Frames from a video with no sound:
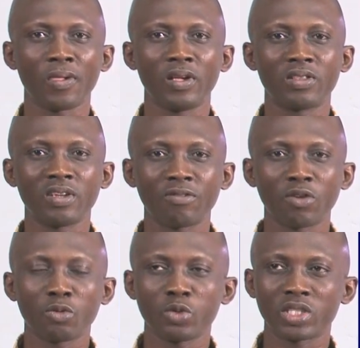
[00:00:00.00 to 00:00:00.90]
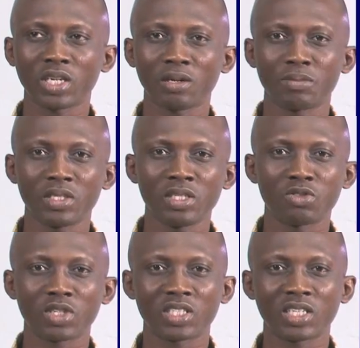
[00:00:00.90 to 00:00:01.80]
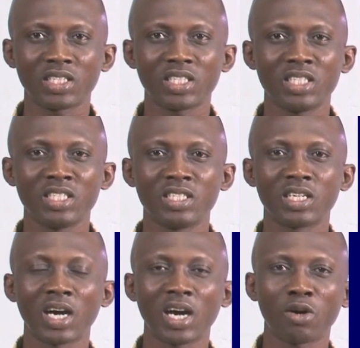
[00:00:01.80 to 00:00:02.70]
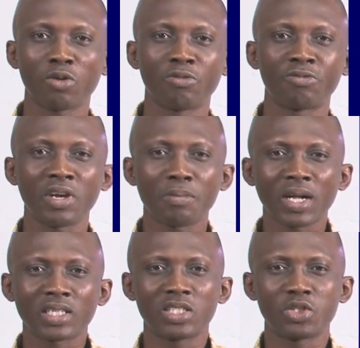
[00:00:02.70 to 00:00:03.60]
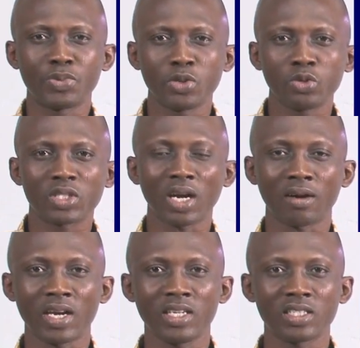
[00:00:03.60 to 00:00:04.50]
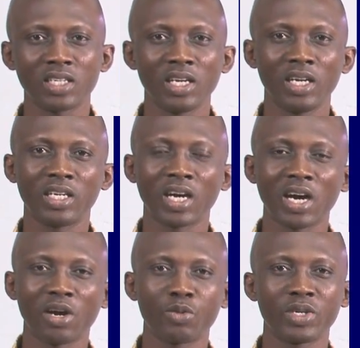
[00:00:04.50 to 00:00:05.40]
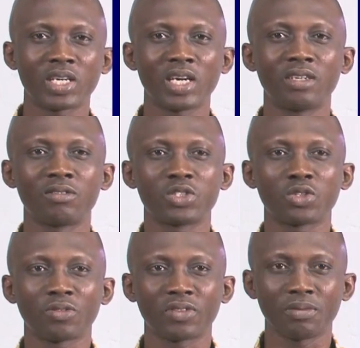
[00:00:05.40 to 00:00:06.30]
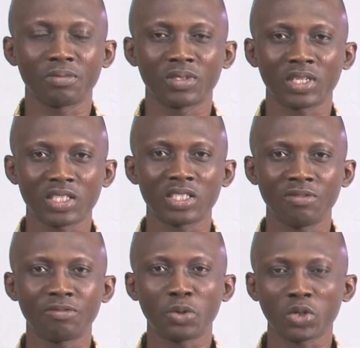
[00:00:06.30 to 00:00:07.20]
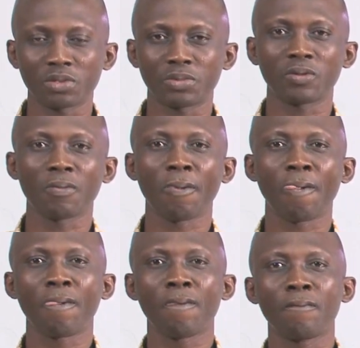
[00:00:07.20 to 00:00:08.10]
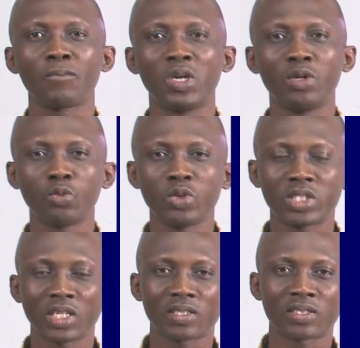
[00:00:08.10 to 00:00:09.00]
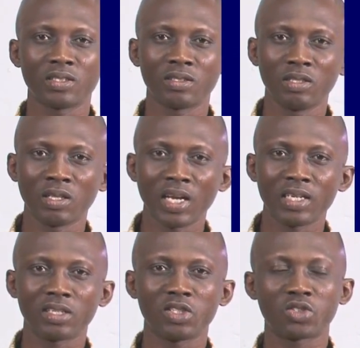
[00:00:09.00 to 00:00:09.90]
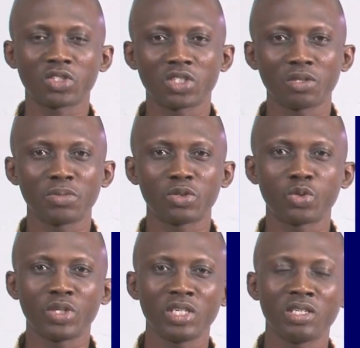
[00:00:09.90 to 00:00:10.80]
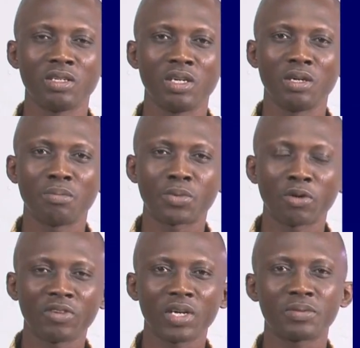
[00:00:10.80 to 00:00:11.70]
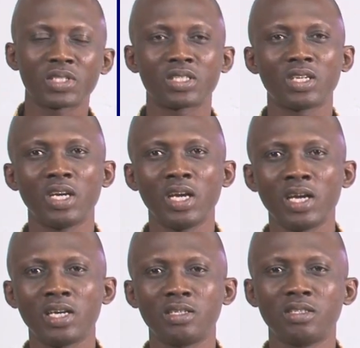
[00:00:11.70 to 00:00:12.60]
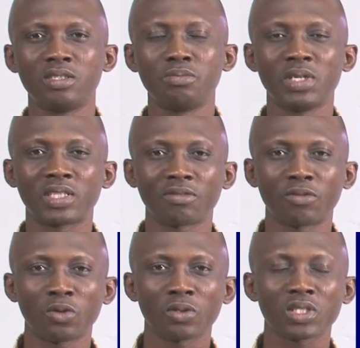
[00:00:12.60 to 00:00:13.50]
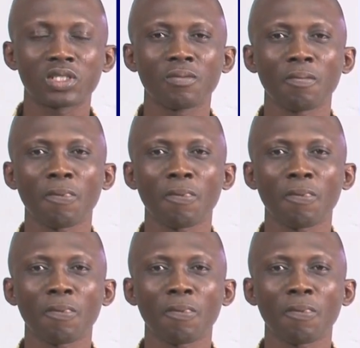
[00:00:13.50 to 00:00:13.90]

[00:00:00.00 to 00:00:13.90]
and therefore we shall be interested in how verbal disputes arise and how we can resolve them, that's if possible. And we shall learn the distinction between proverbs and metaphors,